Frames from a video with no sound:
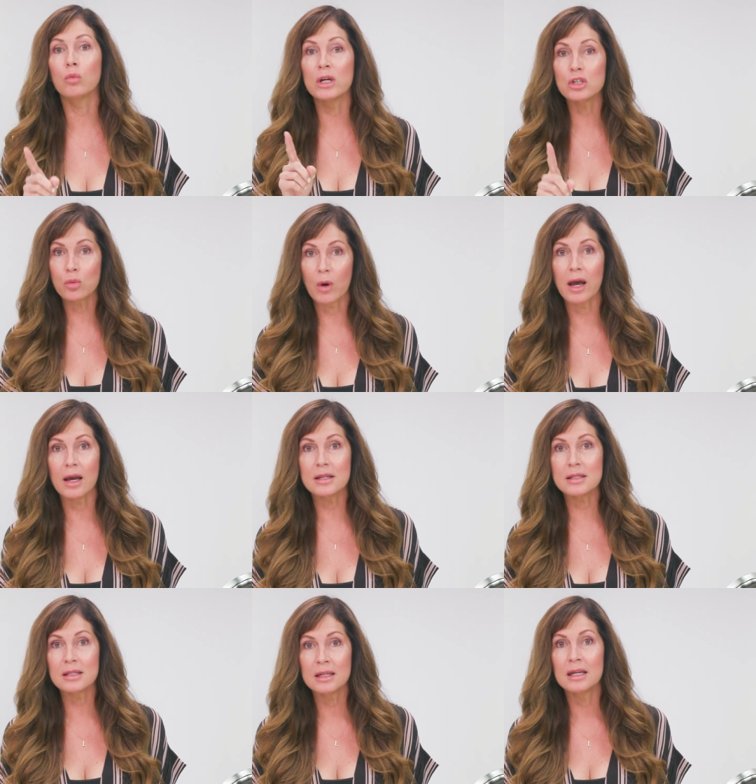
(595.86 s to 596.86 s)
which
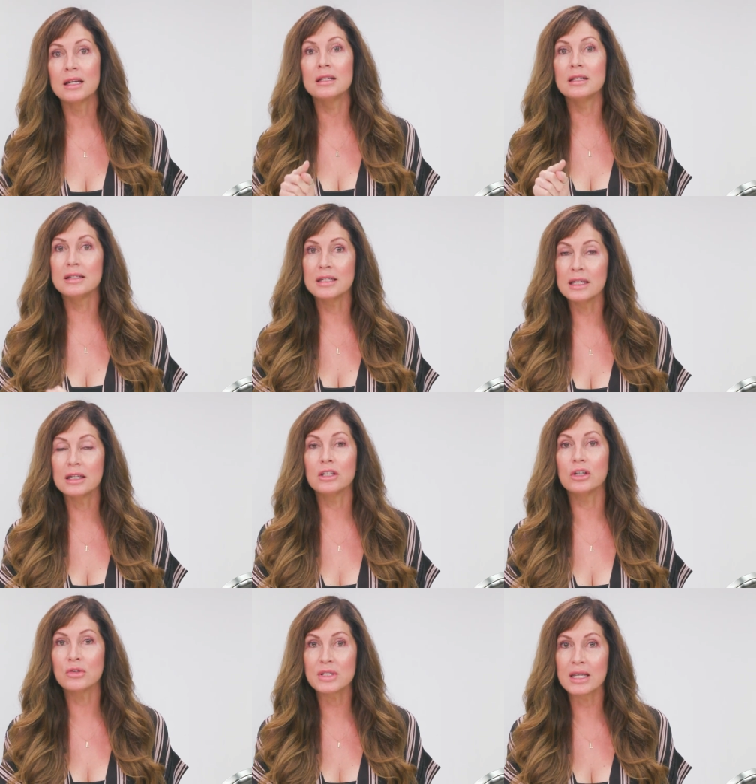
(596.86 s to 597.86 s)
was Did
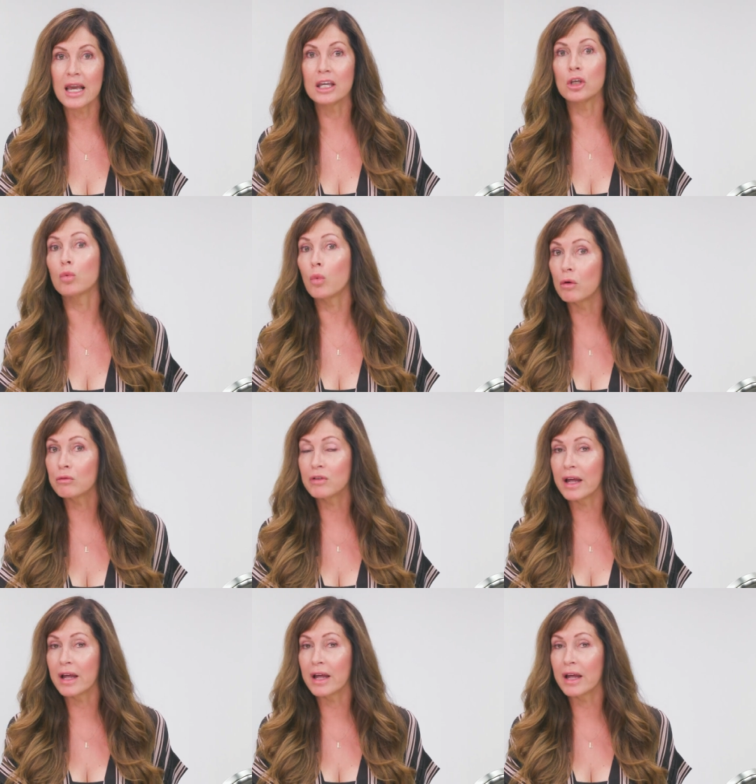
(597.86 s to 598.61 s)
you say you won't